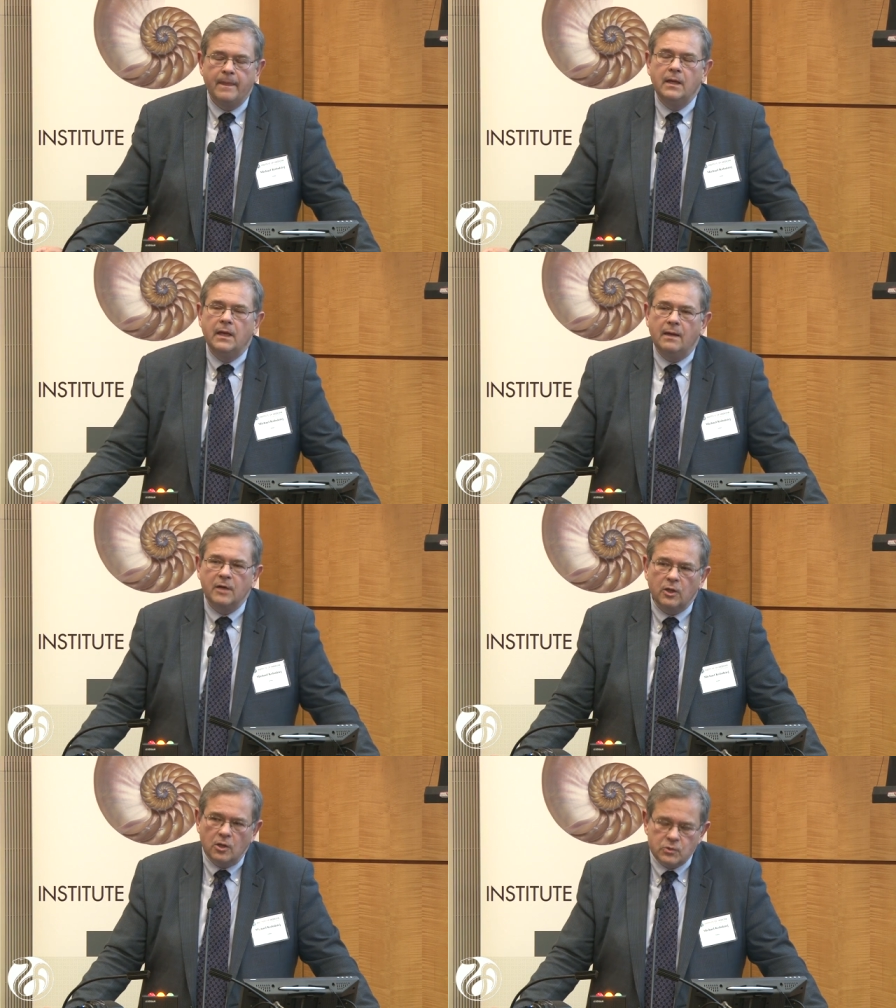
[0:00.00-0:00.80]
I'm going to
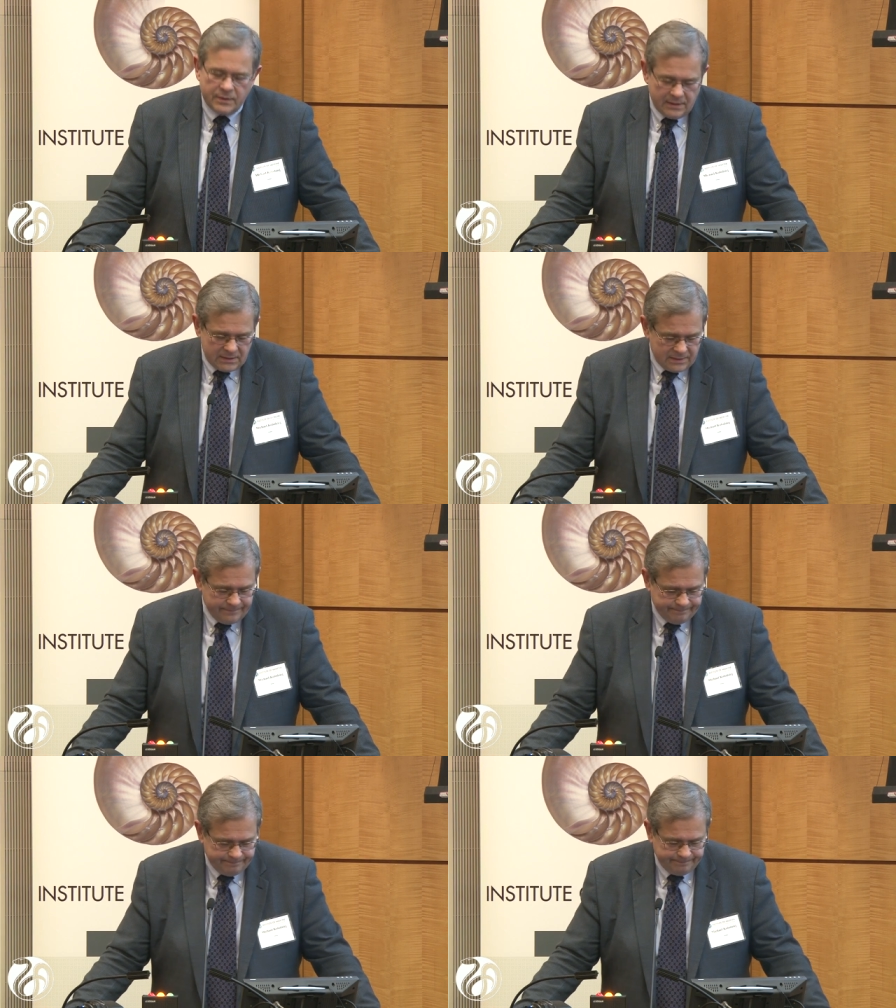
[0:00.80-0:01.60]
close with this.
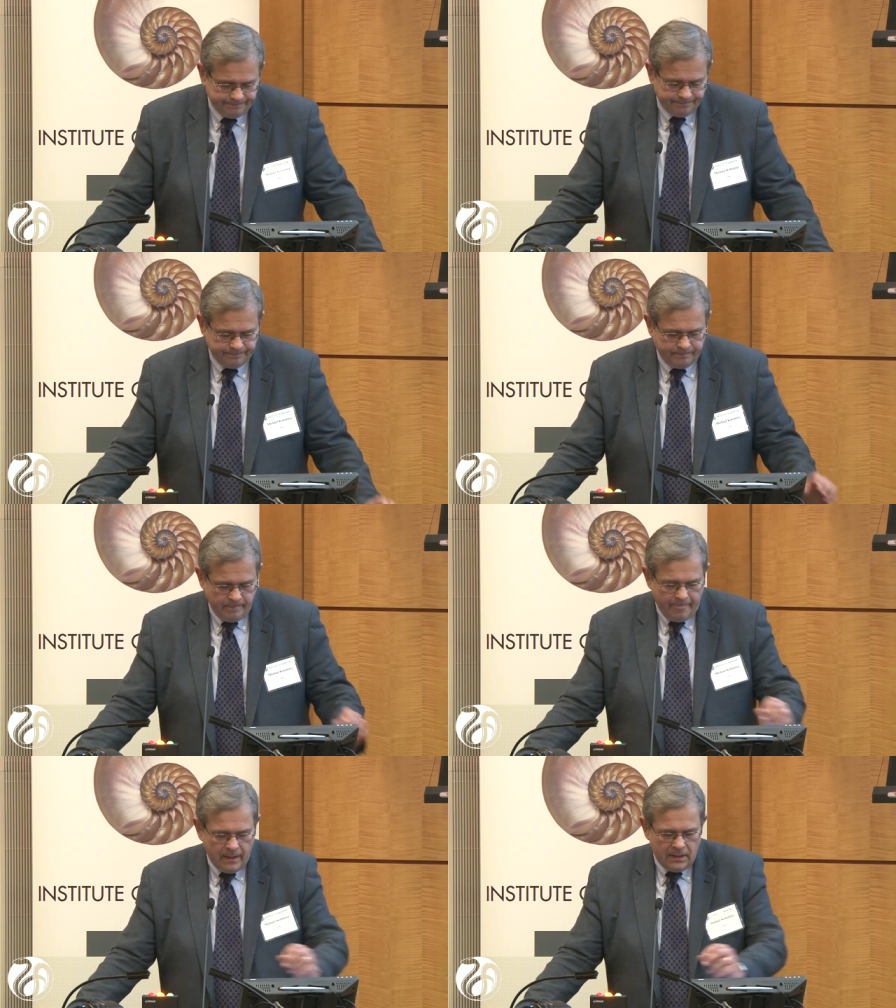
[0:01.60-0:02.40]

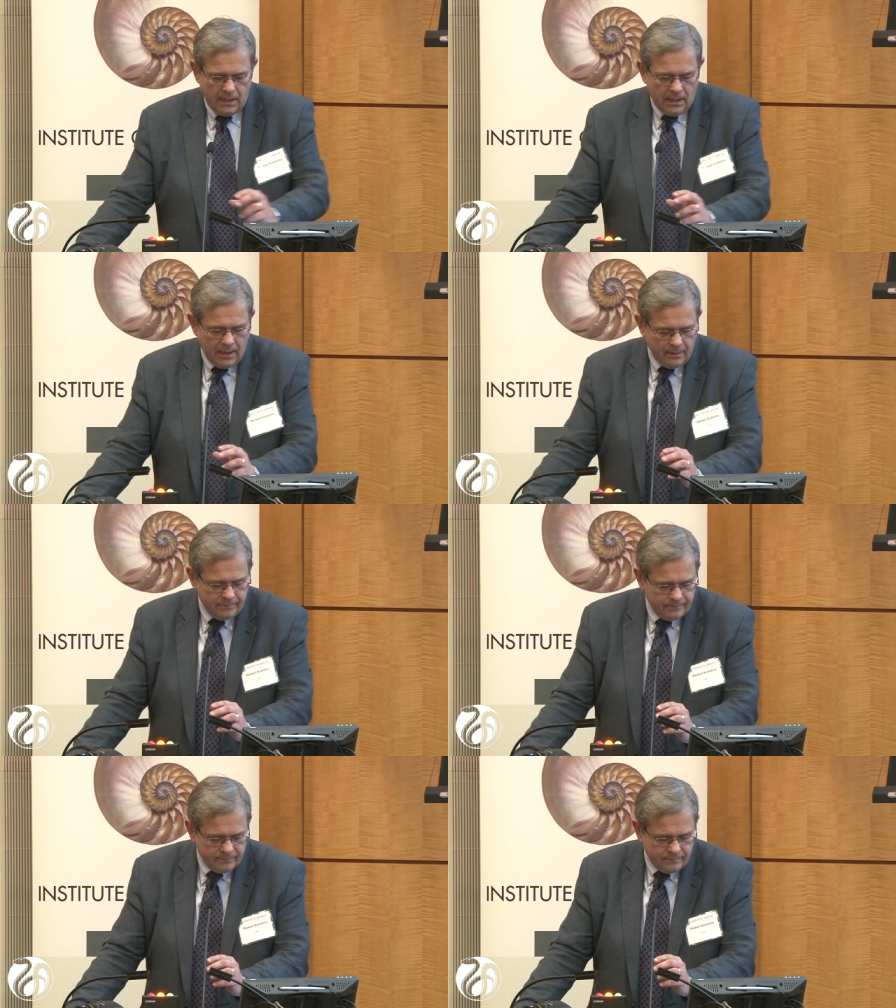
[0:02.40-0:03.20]
Um,
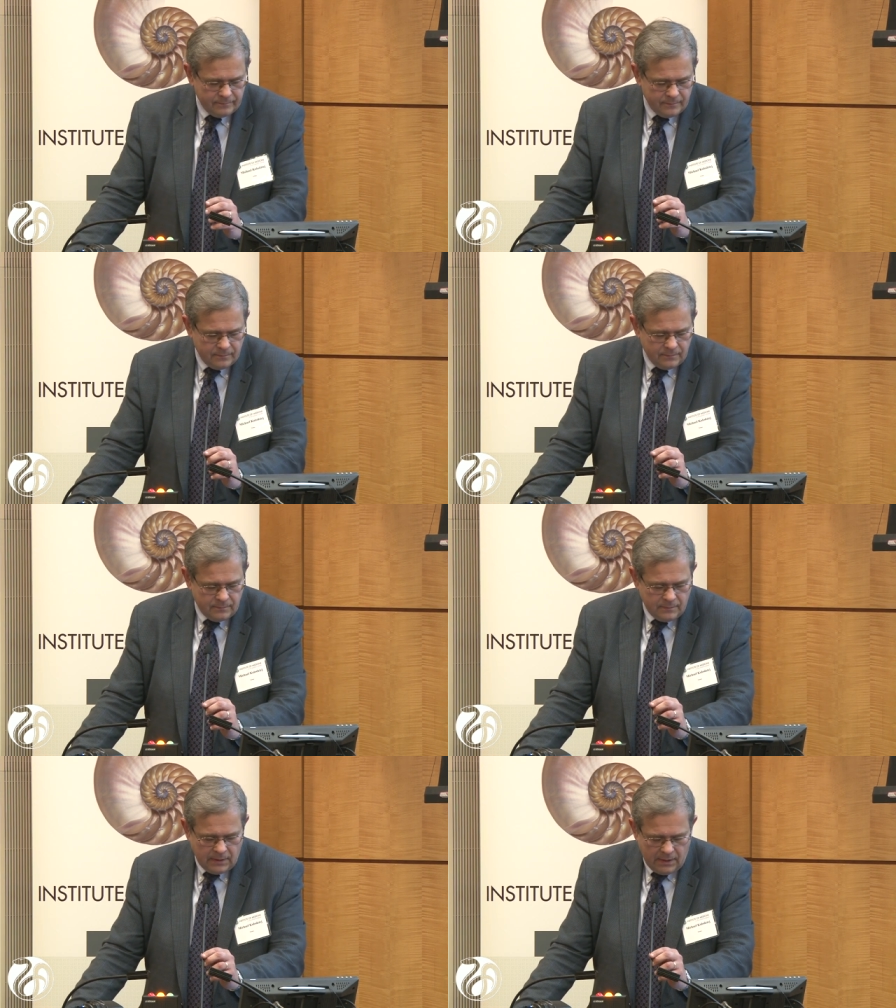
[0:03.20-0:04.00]

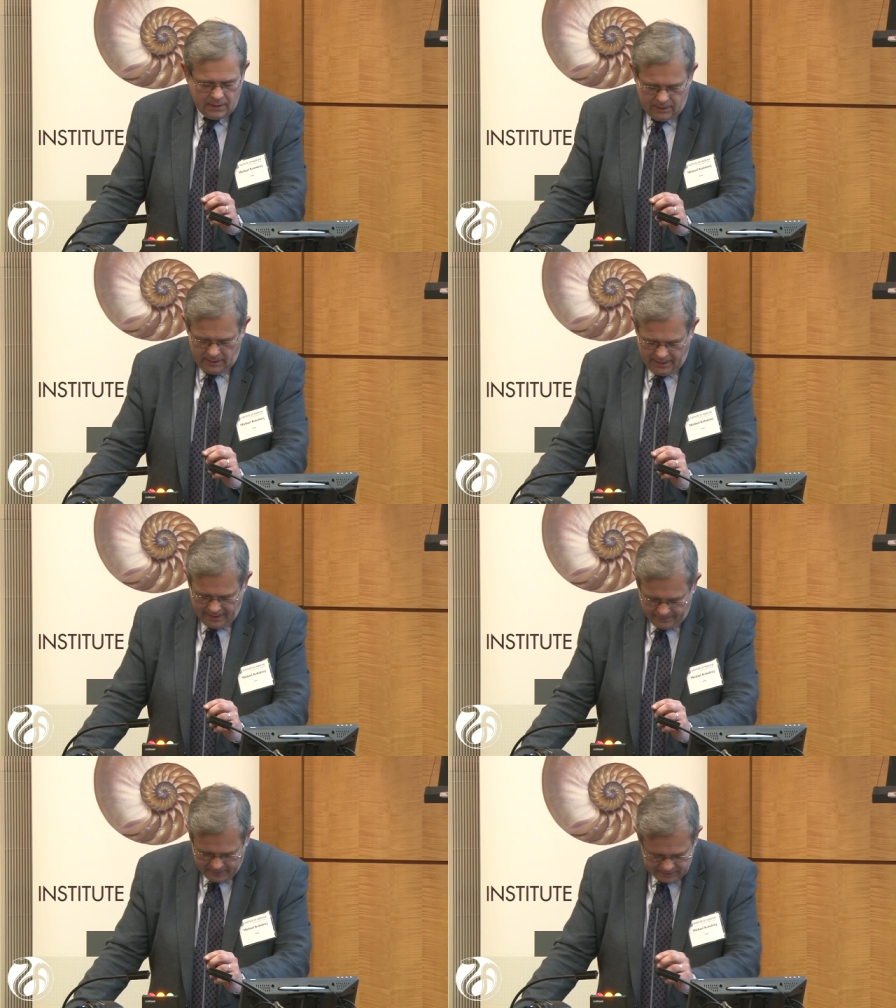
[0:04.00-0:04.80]

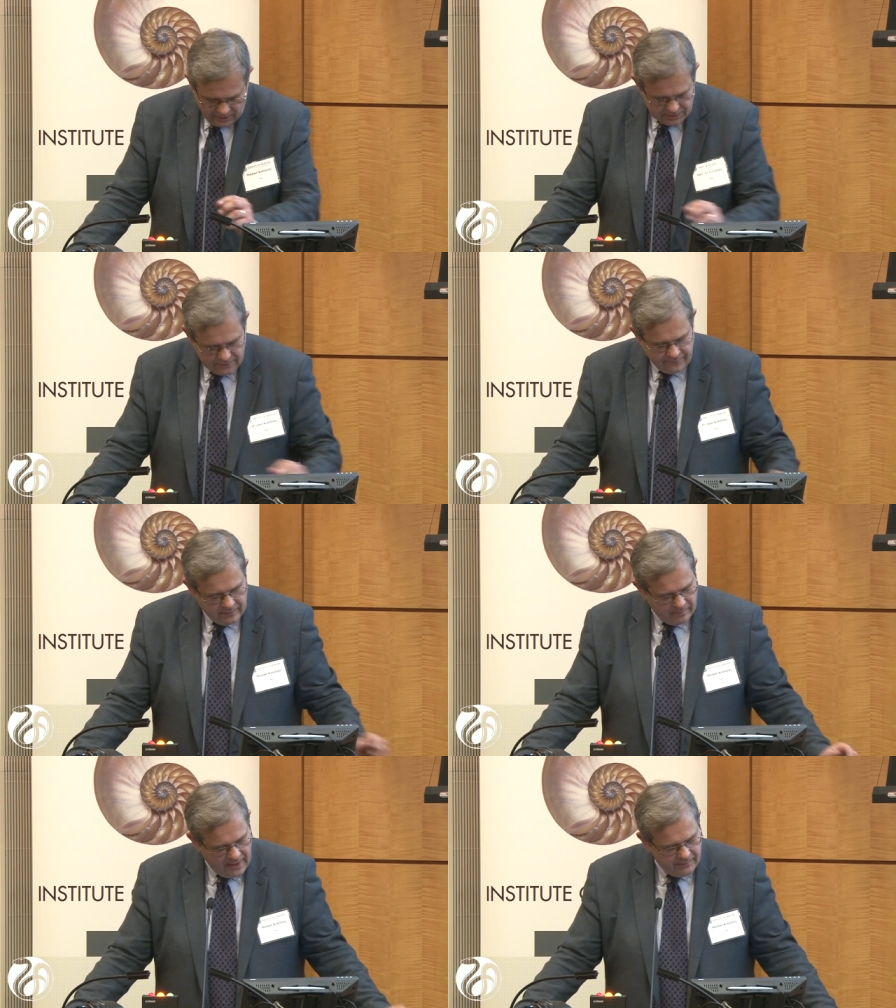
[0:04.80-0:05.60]
Hagop Kantarjian
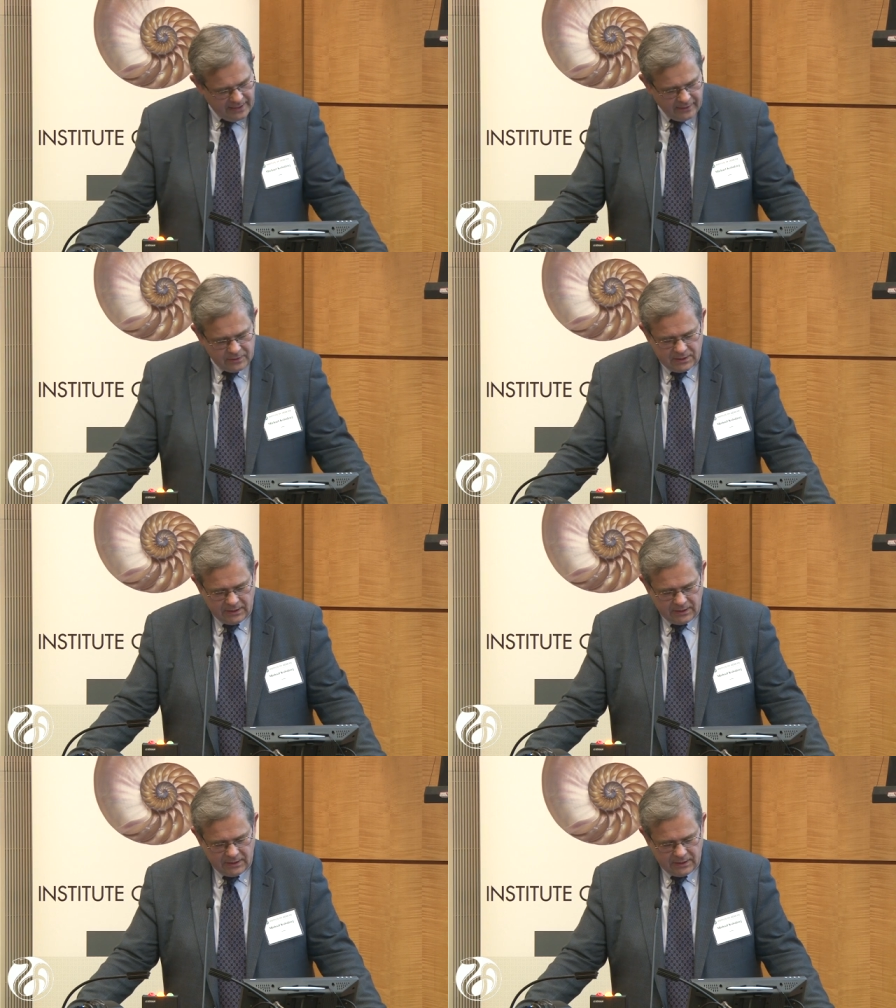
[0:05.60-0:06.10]
from MD Anderson